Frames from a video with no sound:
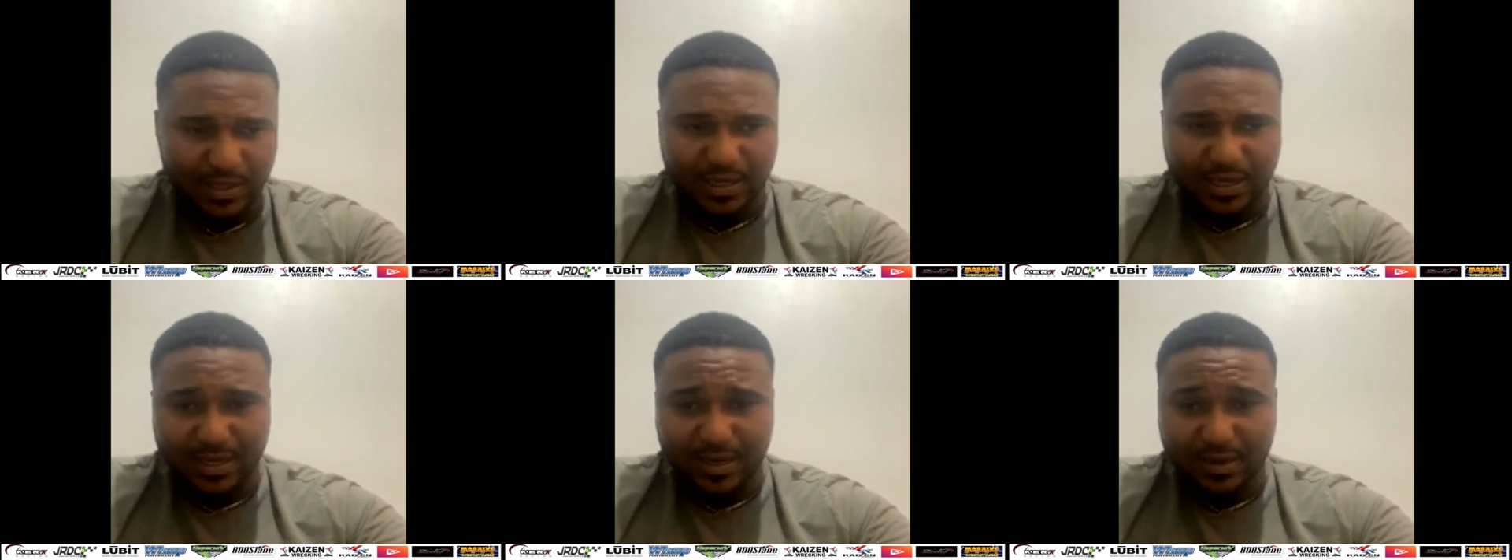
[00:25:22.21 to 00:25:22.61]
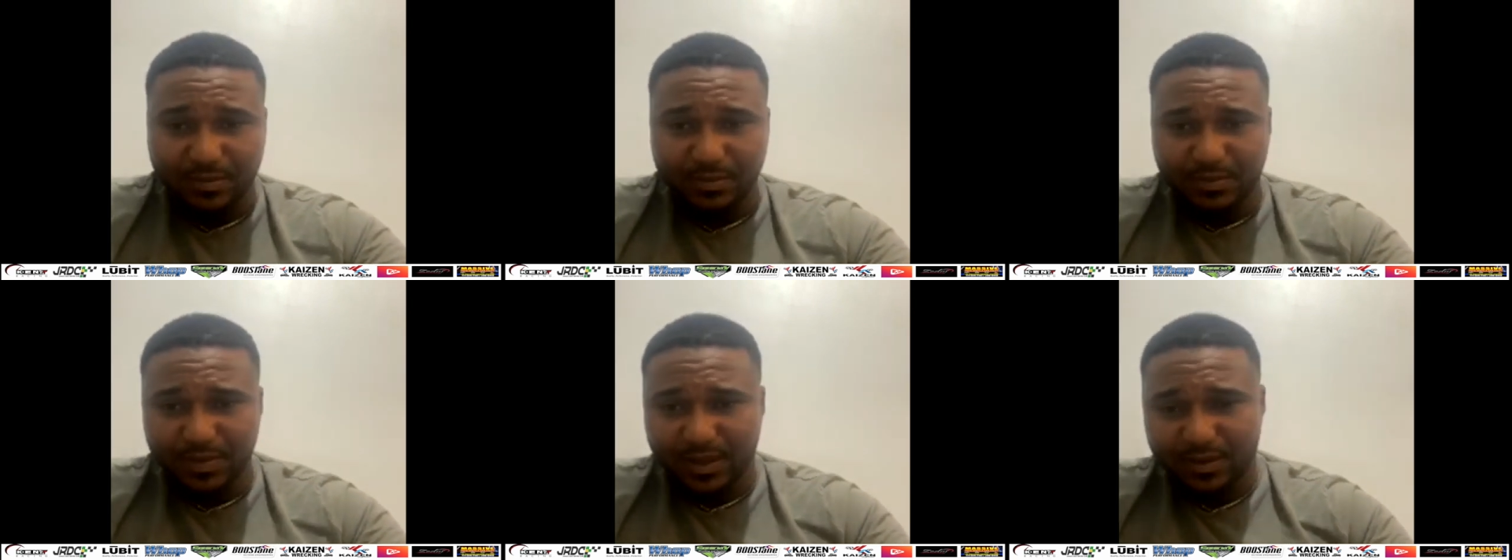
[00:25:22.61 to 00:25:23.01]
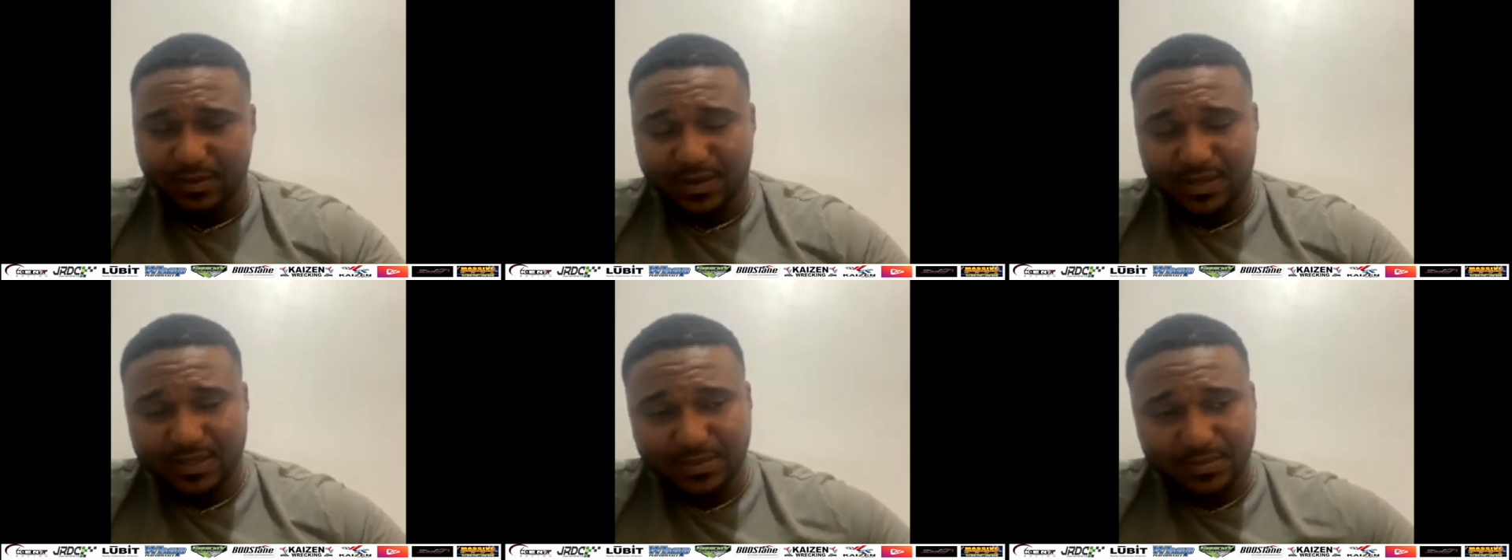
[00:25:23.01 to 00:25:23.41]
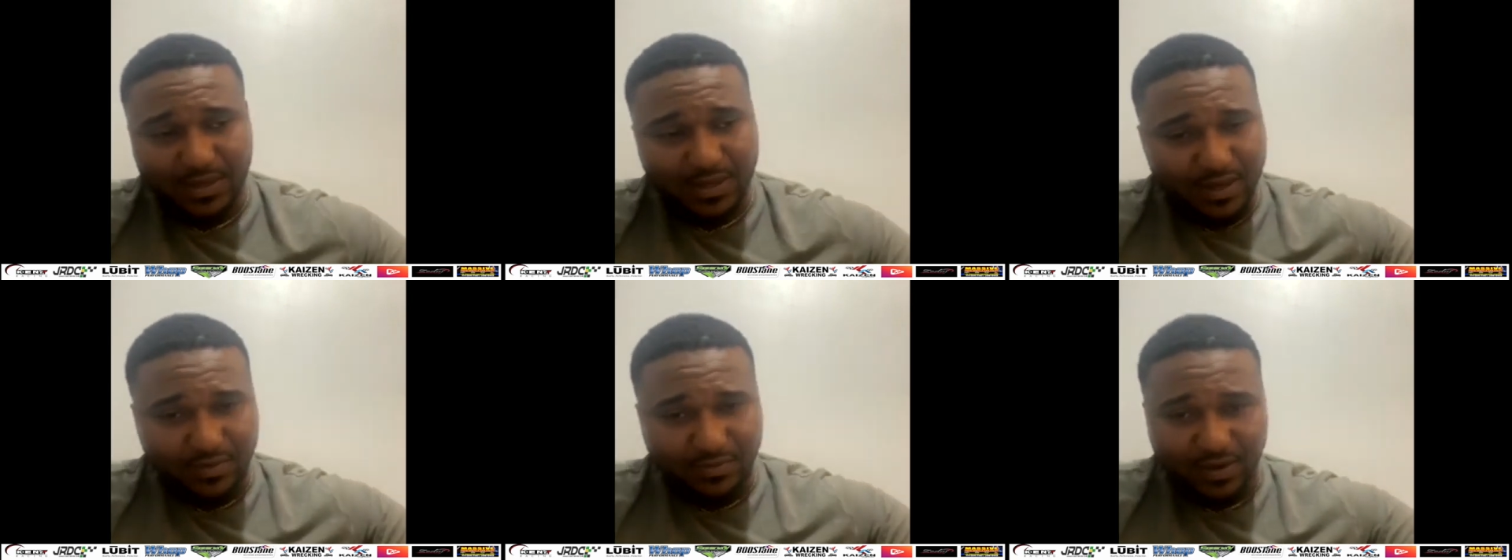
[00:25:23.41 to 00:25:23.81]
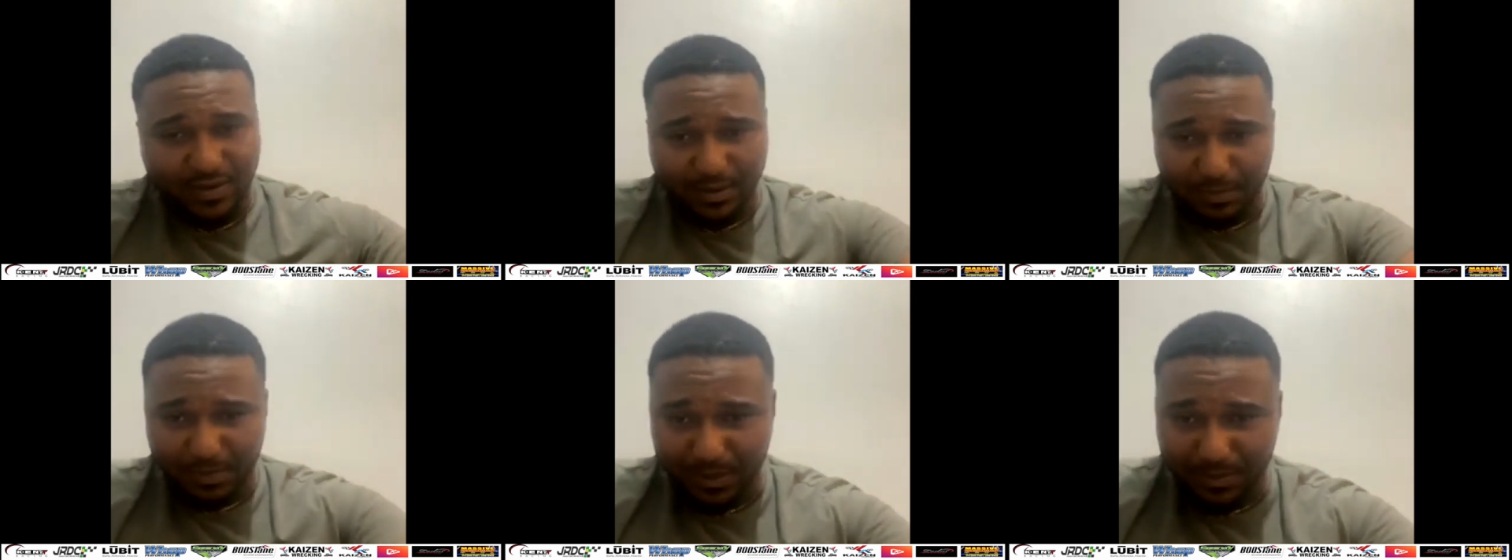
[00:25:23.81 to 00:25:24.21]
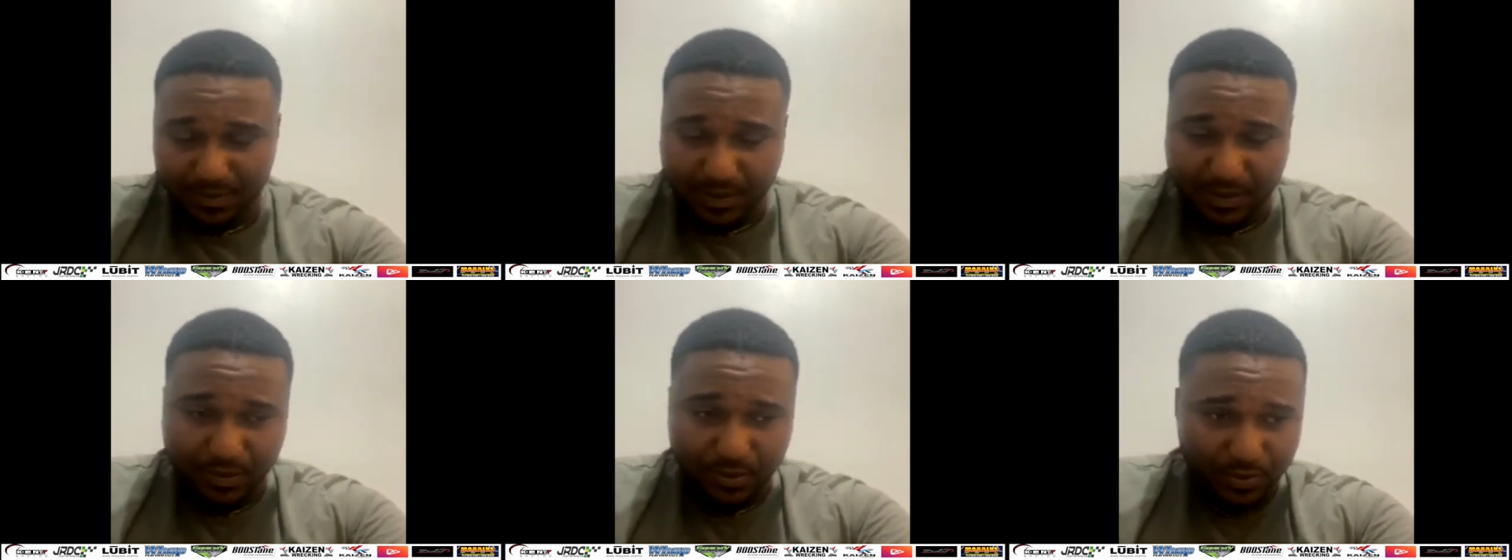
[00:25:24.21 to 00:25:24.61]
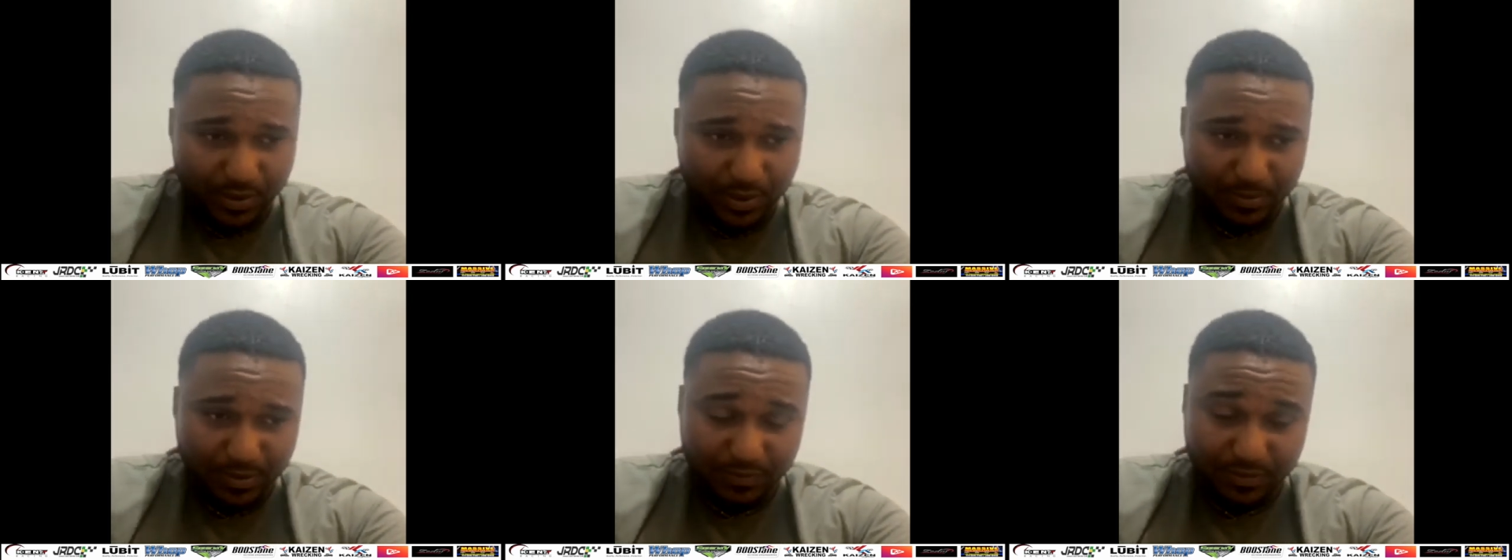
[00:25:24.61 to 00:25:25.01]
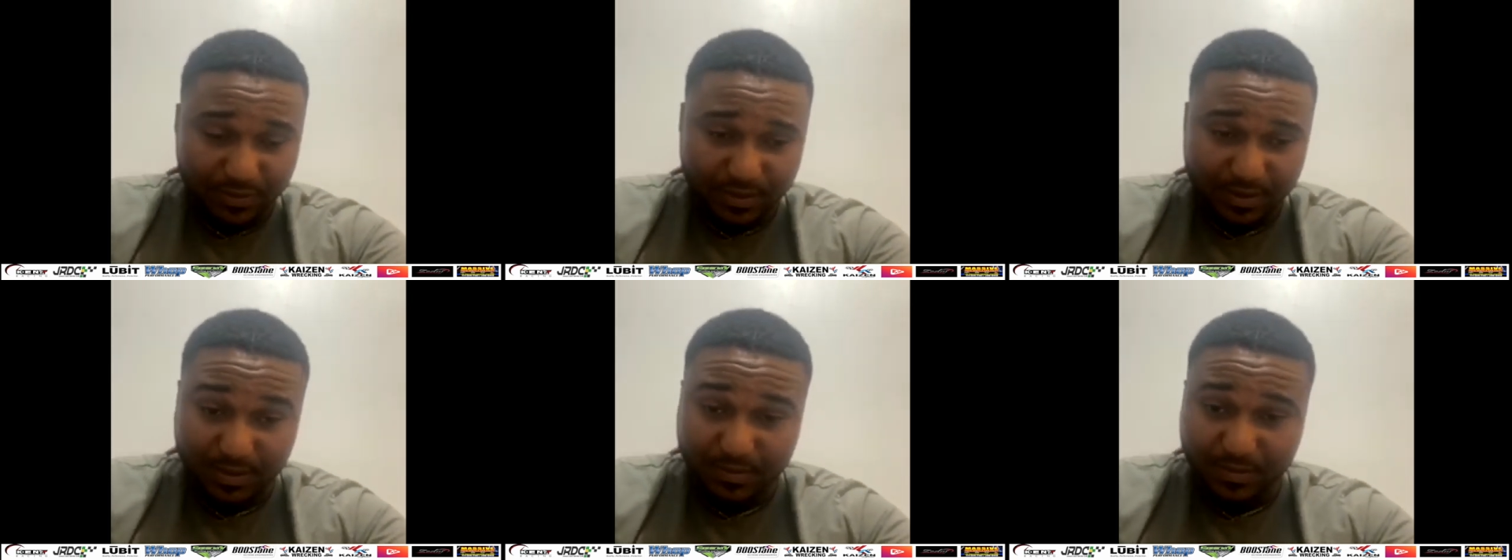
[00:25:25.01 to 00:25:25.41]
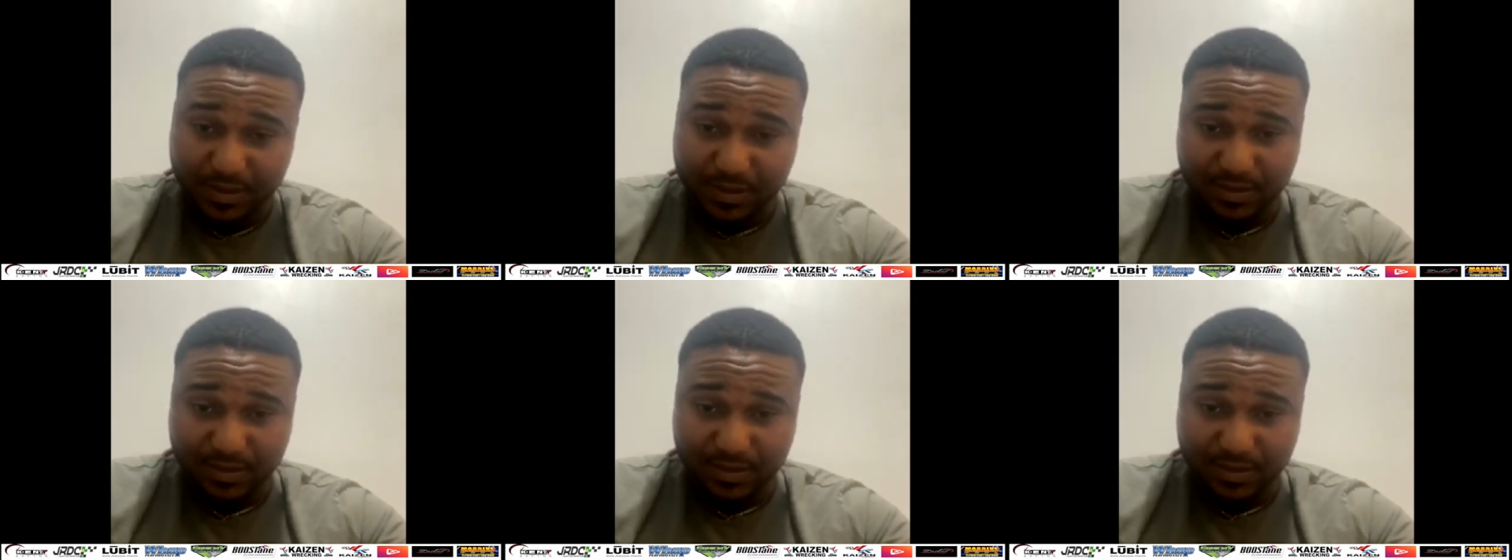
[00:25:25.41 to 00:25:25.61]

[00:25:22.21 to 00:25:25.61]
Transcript: and then make it worse him did have other people that do what him have to do and them did